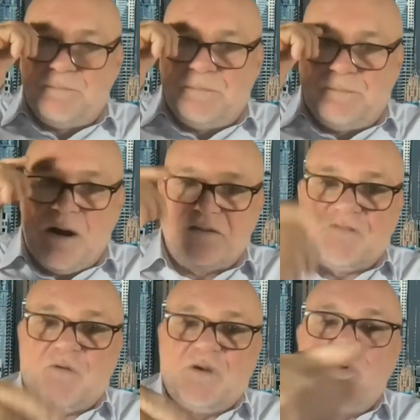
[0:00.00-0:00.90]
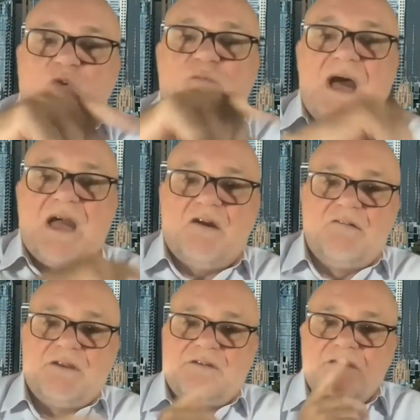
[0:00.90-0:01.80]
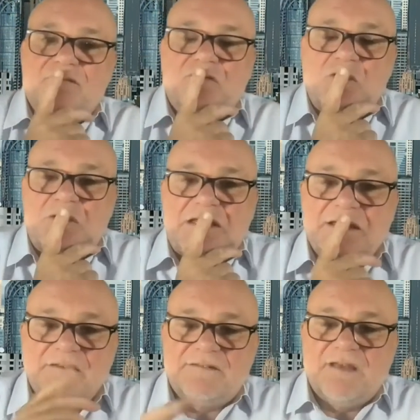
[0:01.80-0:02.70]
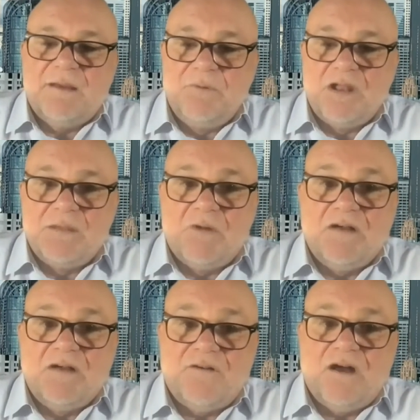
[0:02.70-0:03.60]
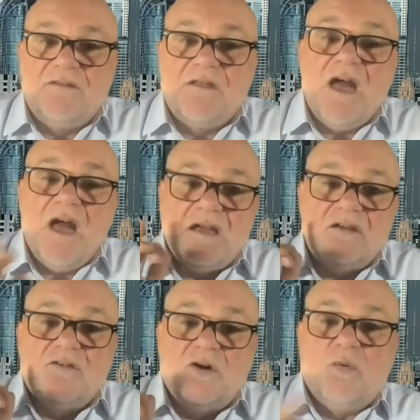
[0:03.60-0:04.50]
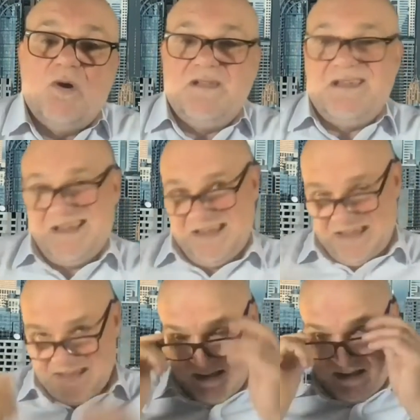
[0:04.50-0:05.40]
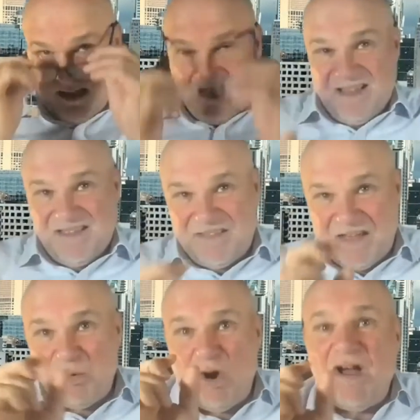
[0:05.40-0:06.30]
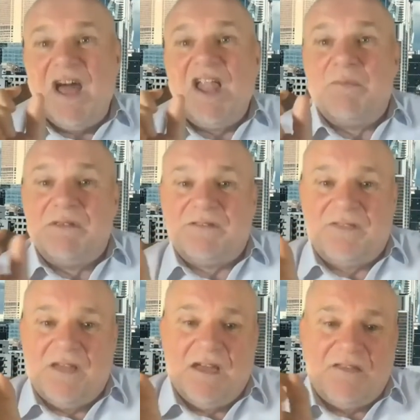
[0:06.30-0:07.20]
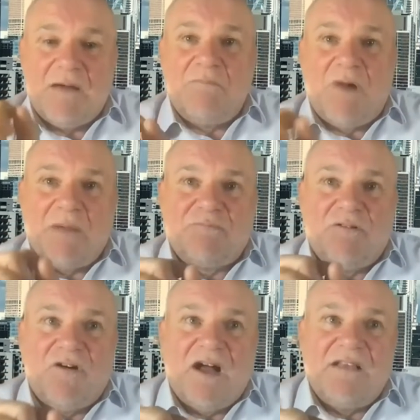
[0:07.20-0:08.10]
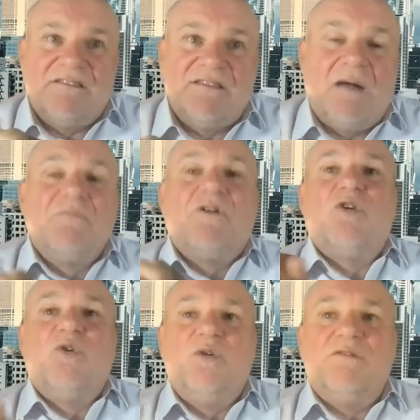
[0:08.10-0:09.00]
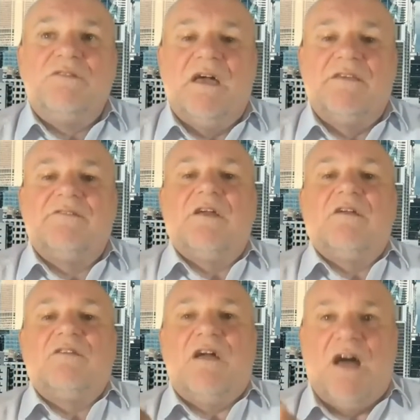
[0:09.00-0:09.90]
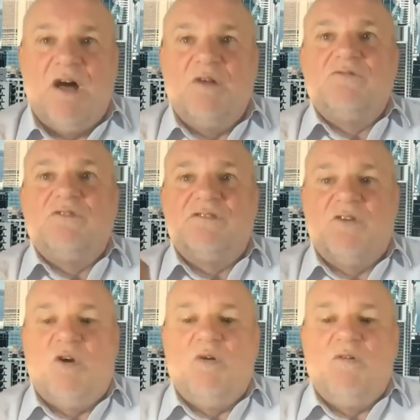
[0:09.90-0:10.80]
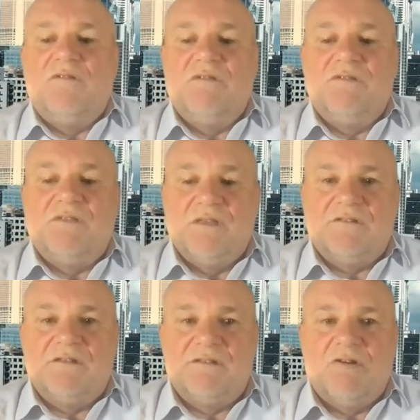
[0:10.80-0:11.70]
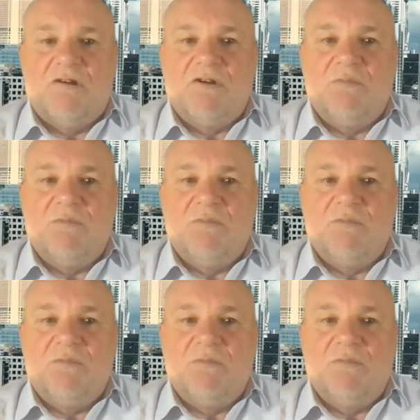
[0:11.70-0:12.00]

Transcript: But if we look back on it in a few years, somebody might find, hey, you know what? There were elements there that might provide some clues as to how to solve this historical